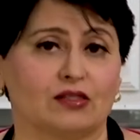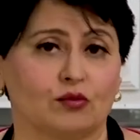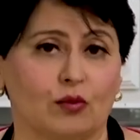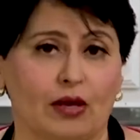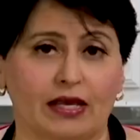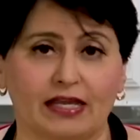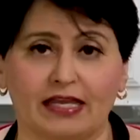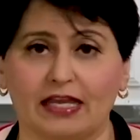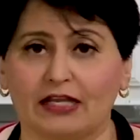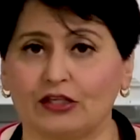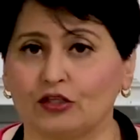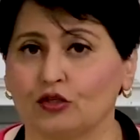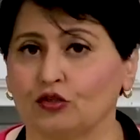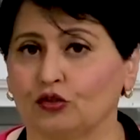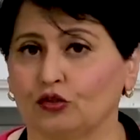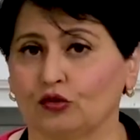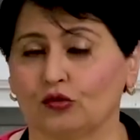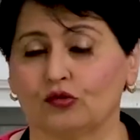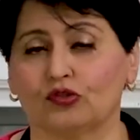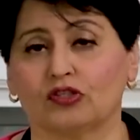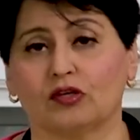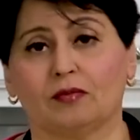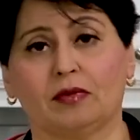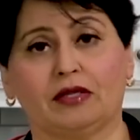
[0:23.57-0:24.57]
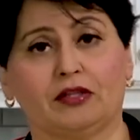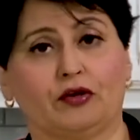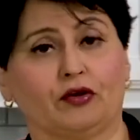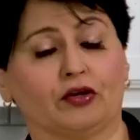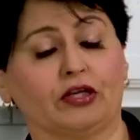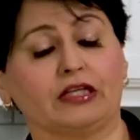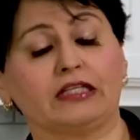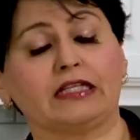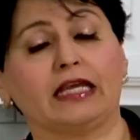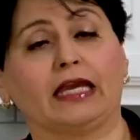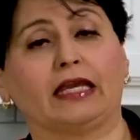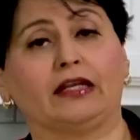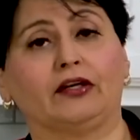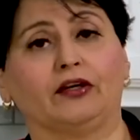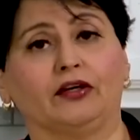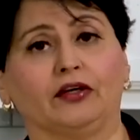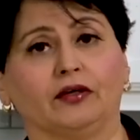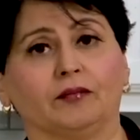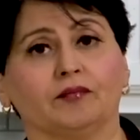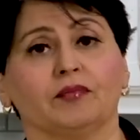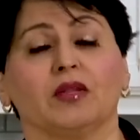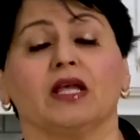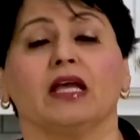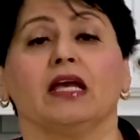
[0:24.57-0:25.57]
Why can't you use some other
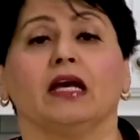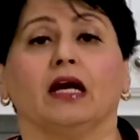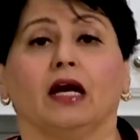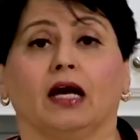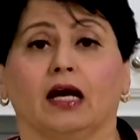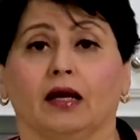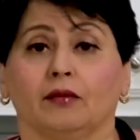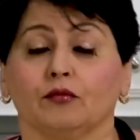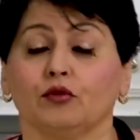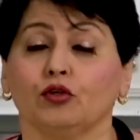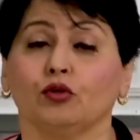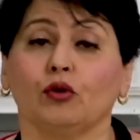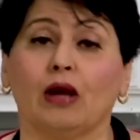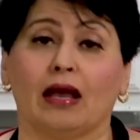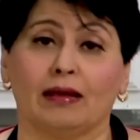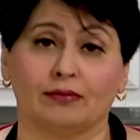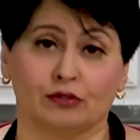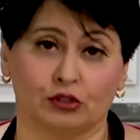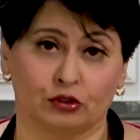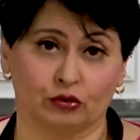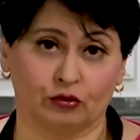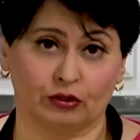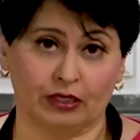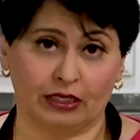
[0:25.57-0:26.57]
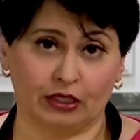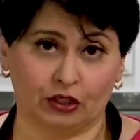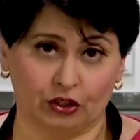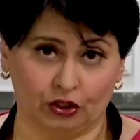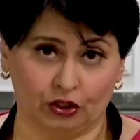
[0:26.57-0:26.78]
container? You absolutely